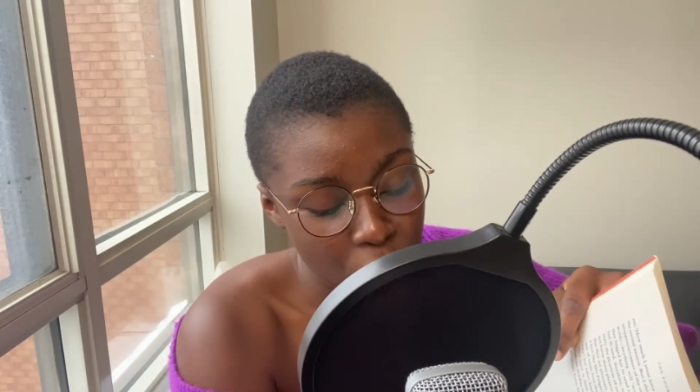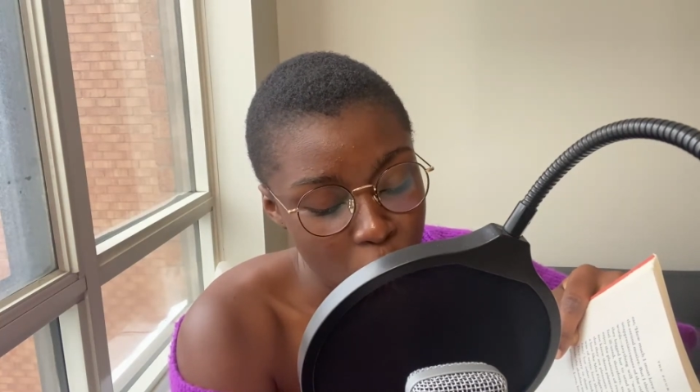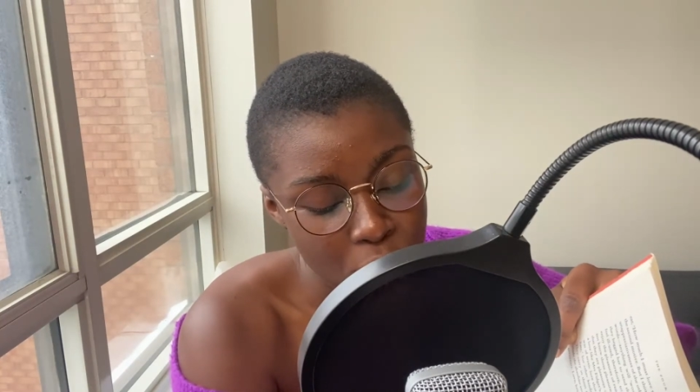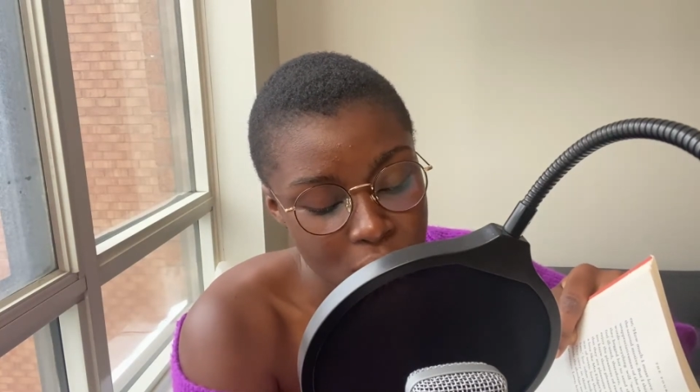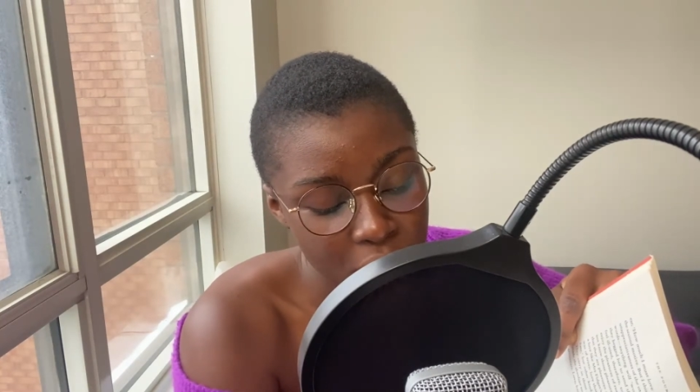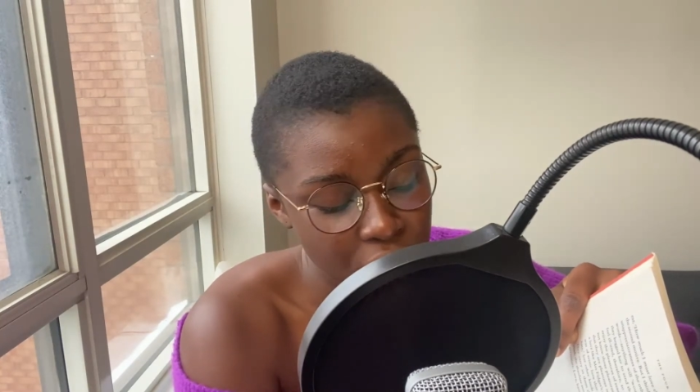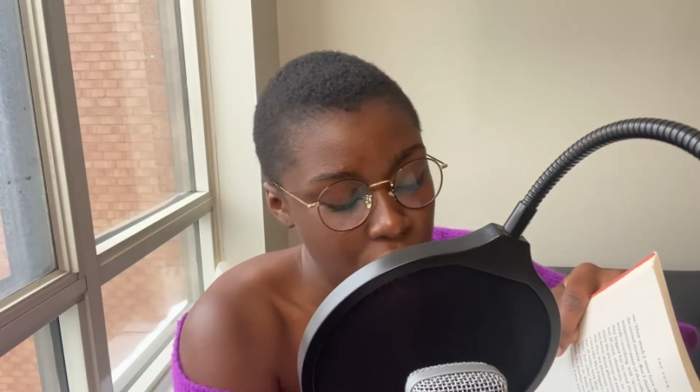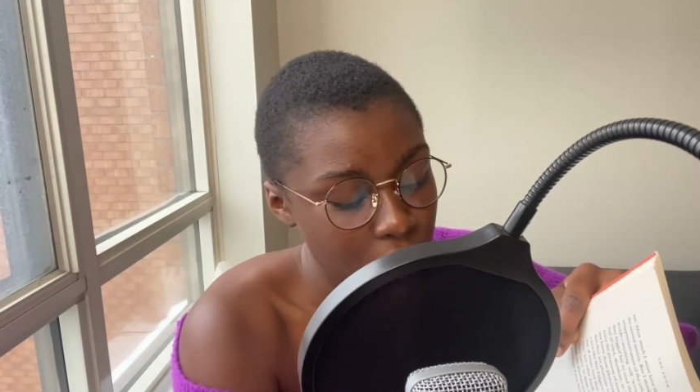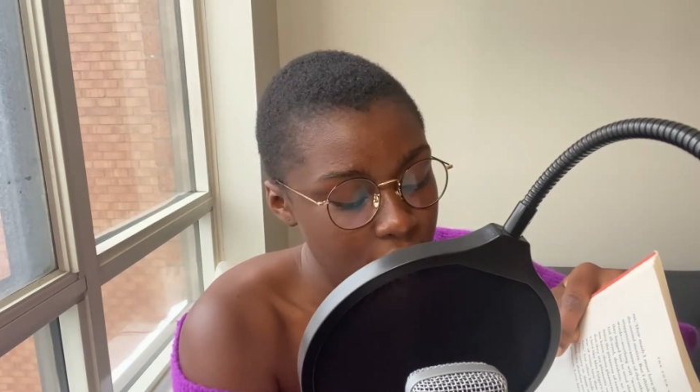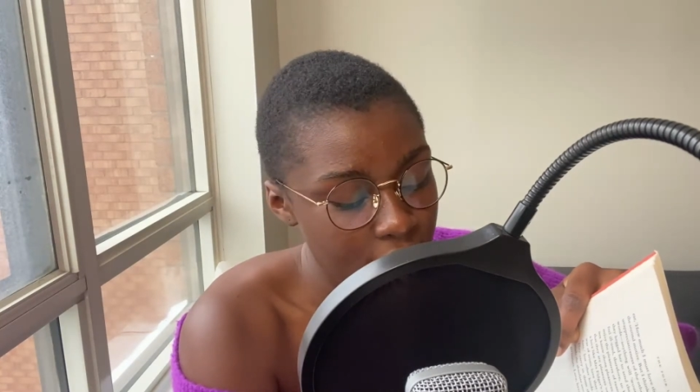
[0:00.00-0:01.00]
Romeo and
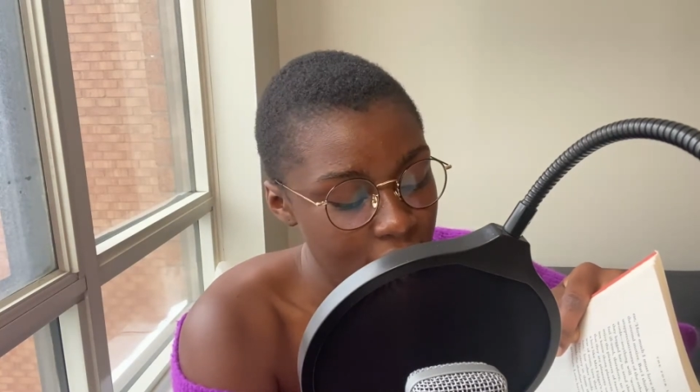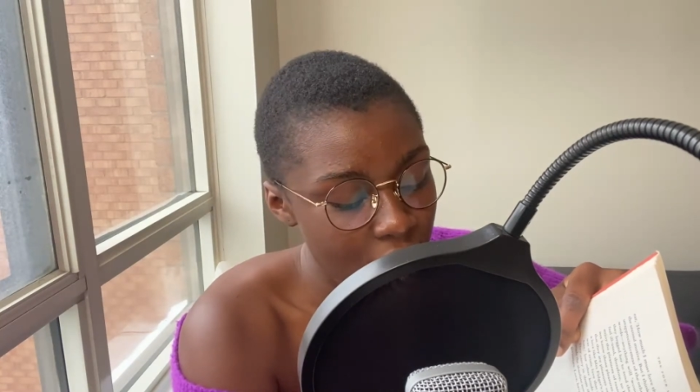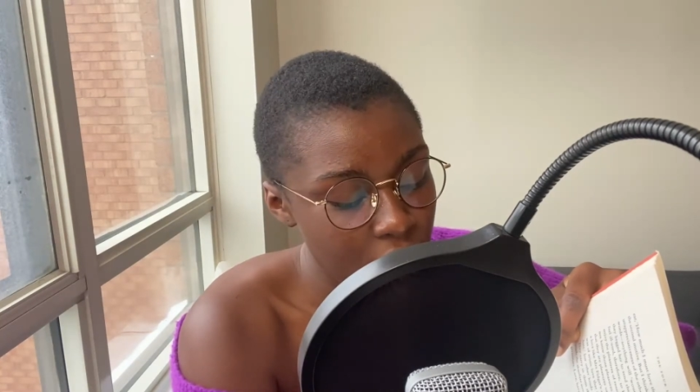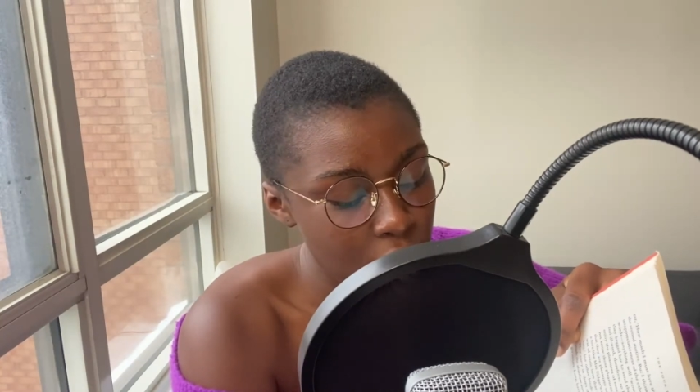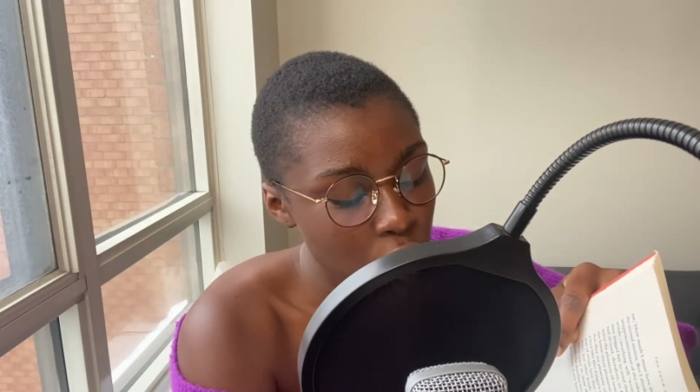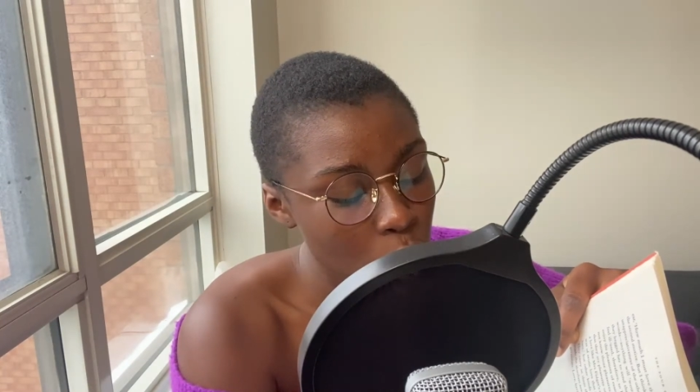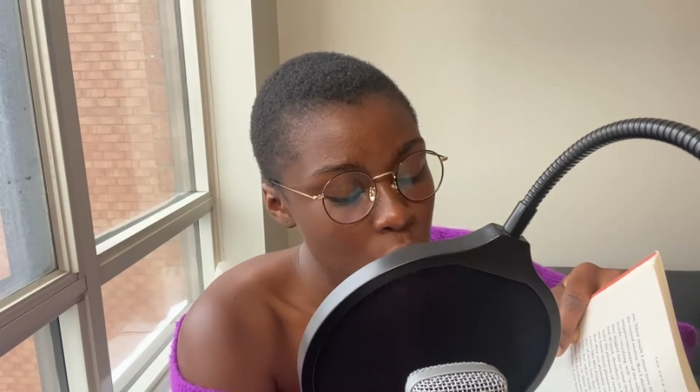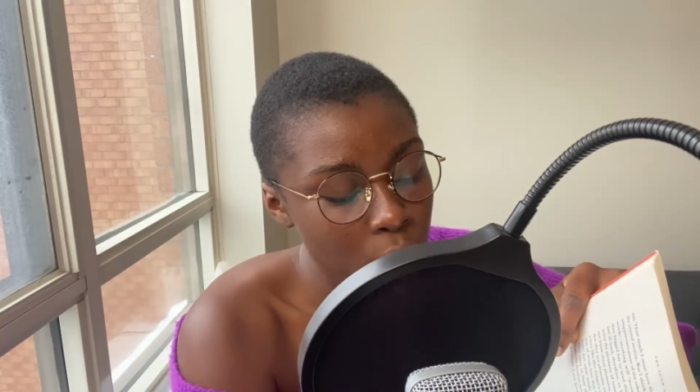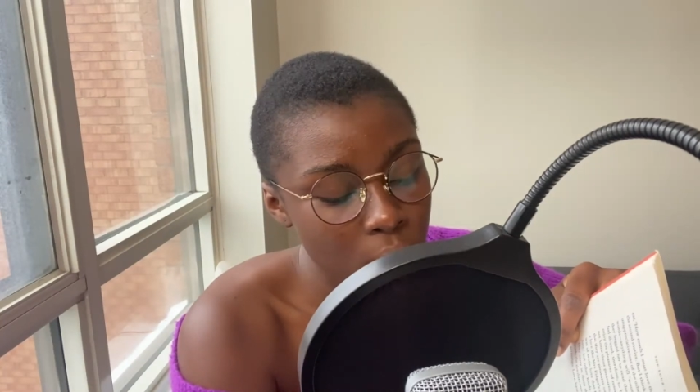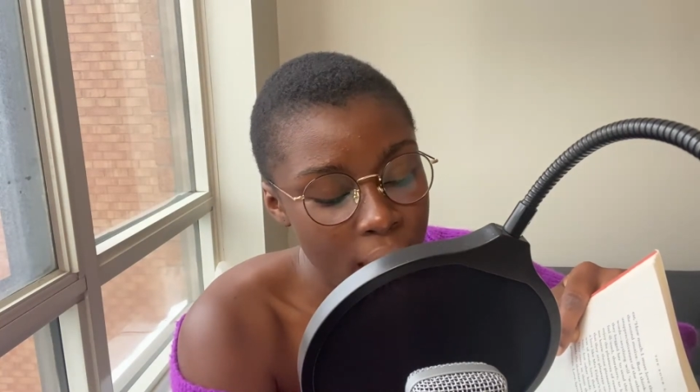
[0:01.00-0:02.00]
Juliet have
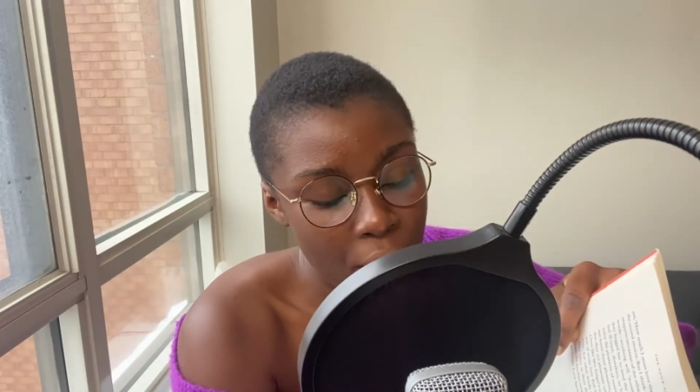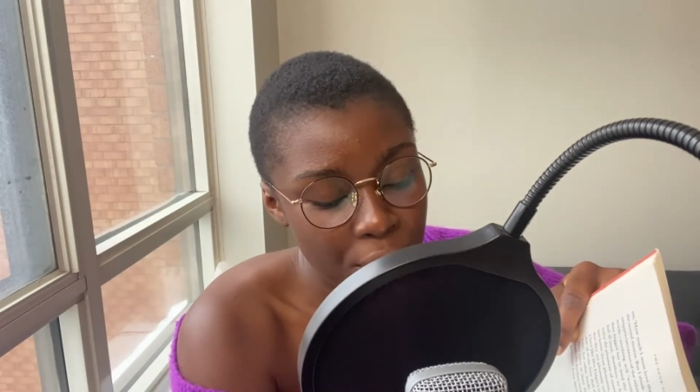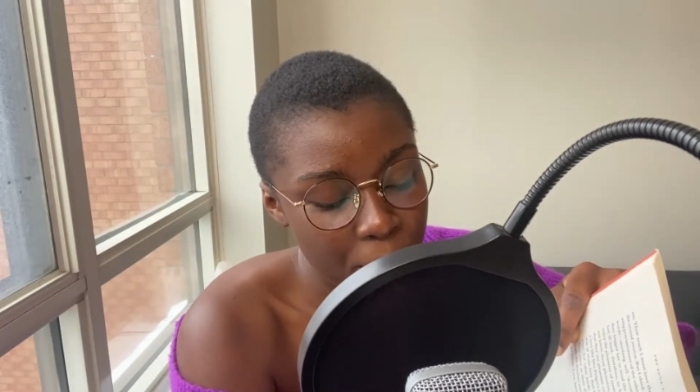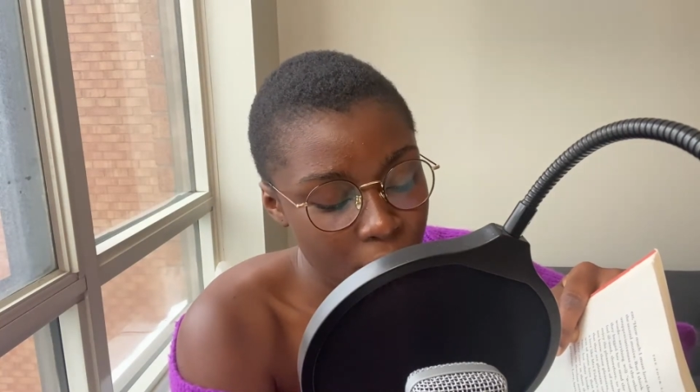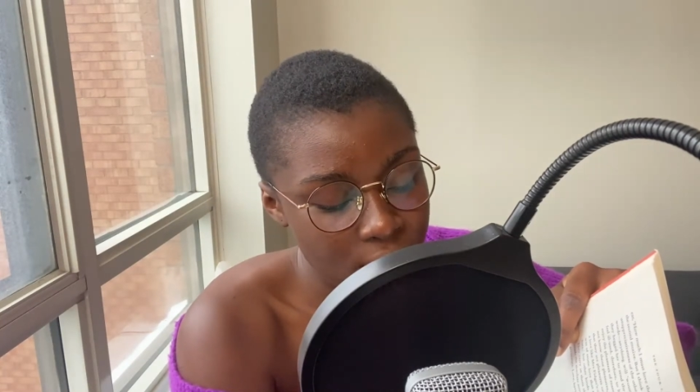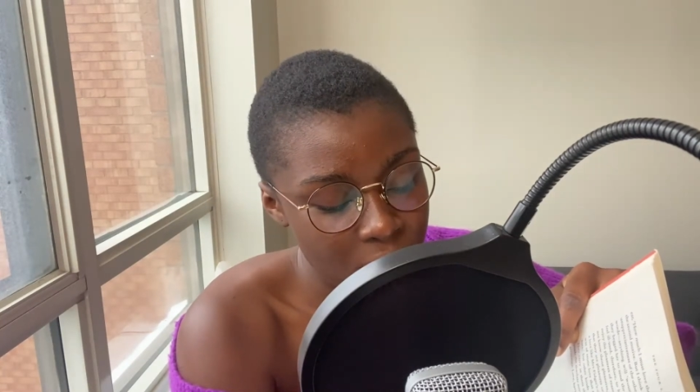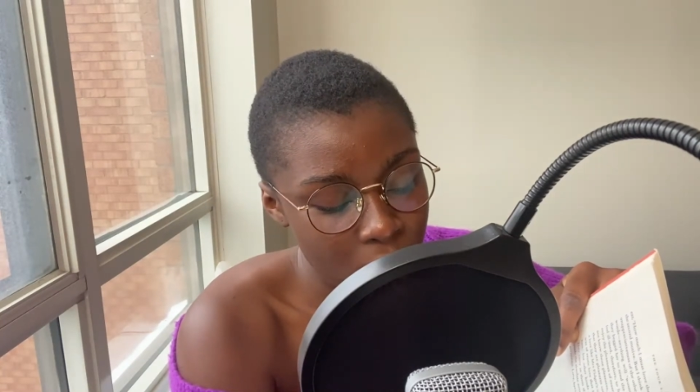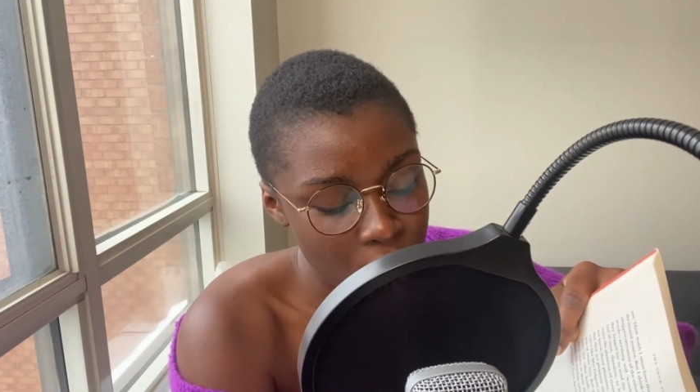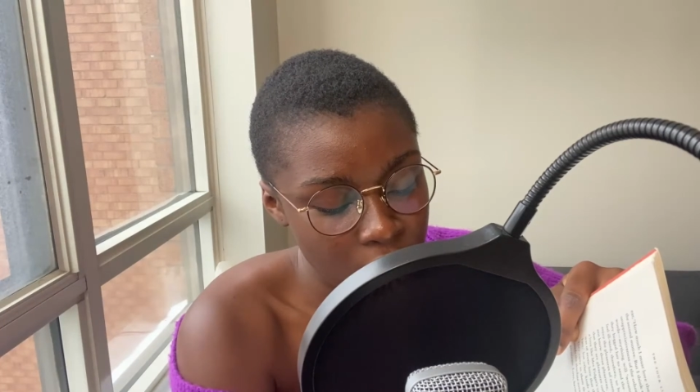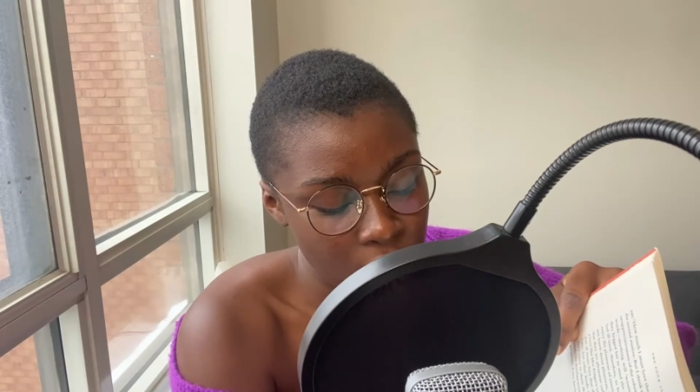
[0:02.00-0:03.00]
innumerable counterparts in
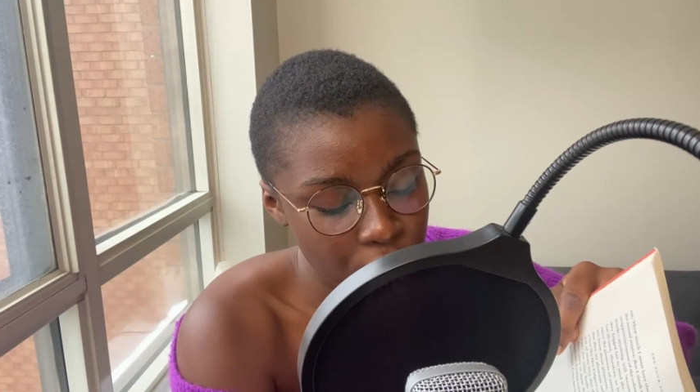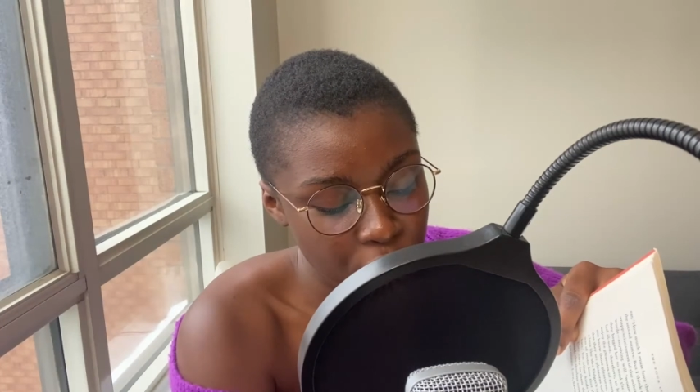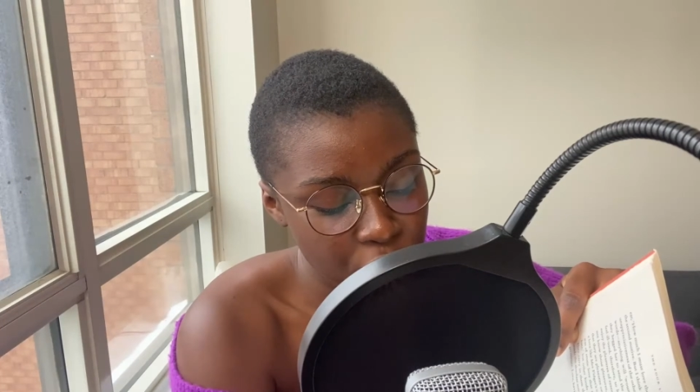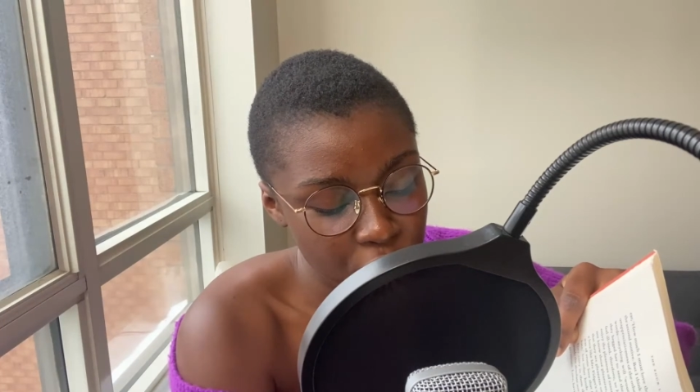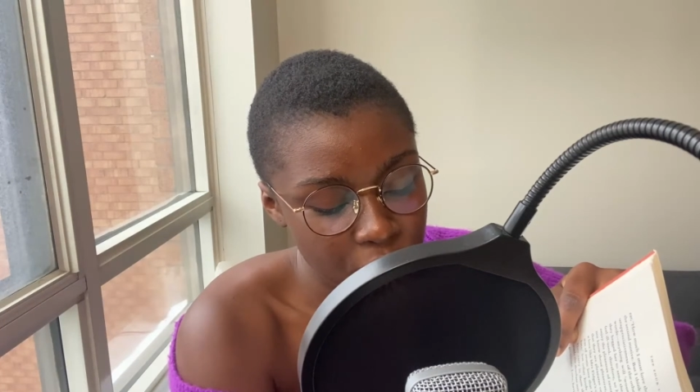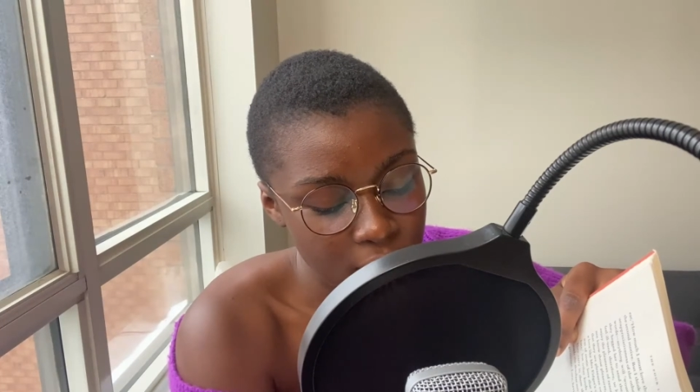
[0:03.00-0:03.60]
modern literature.